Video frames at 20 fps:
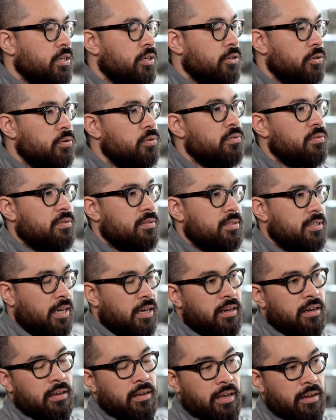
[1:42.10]
use
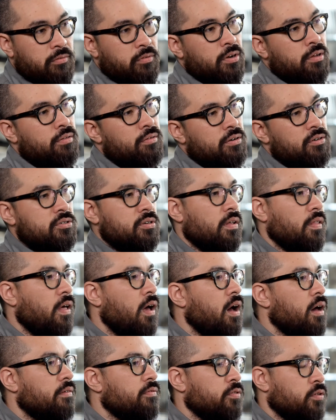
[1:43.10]
data and research a
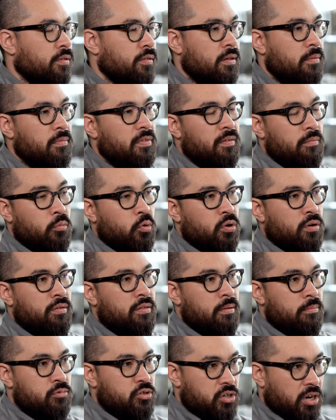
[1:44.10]
lot for some of the more
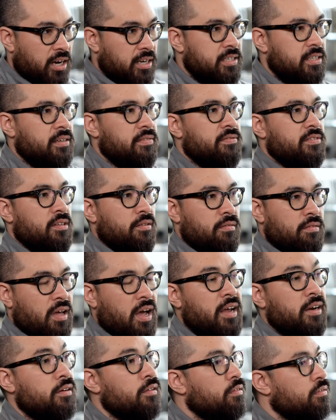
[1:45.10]
subjective
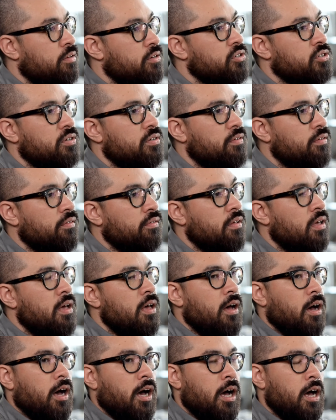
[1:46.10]
design decisions.
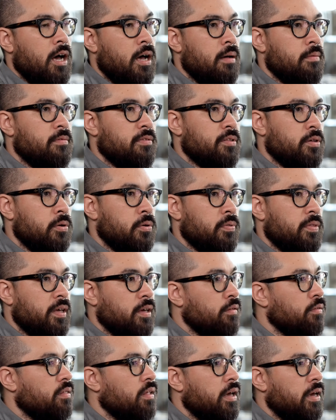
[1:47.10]
So
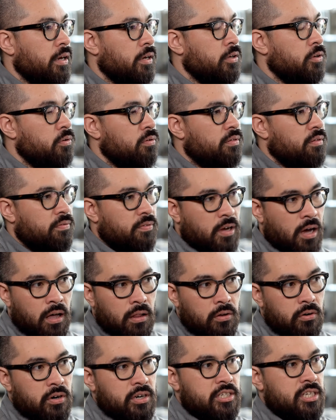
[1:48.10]
things like use of
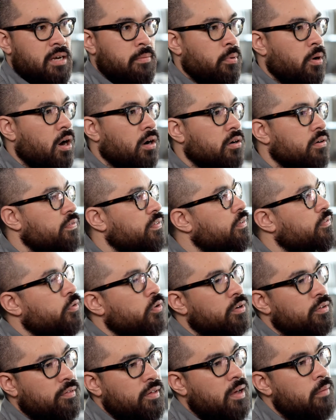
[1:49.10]
color and typography,
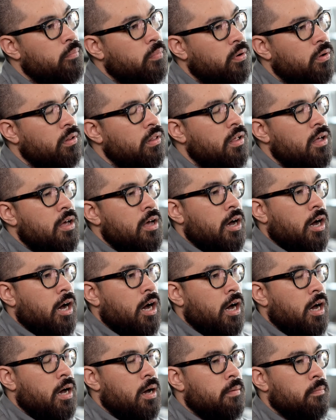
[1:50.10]
for example,
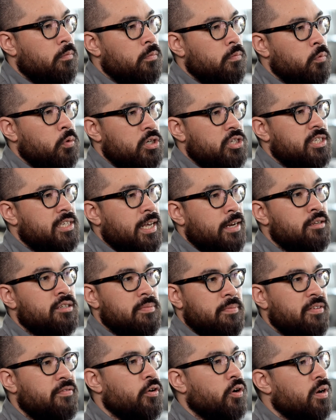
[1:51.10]
which tends
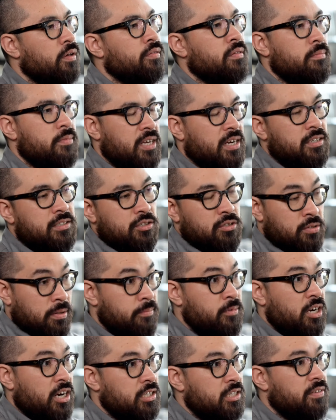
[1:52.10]
to be very
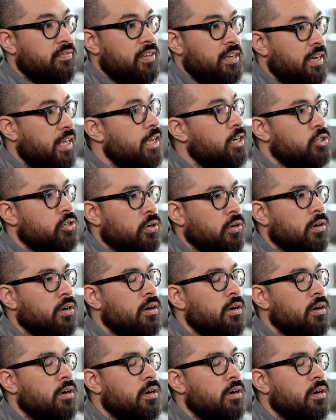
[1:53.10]
subjective in nature,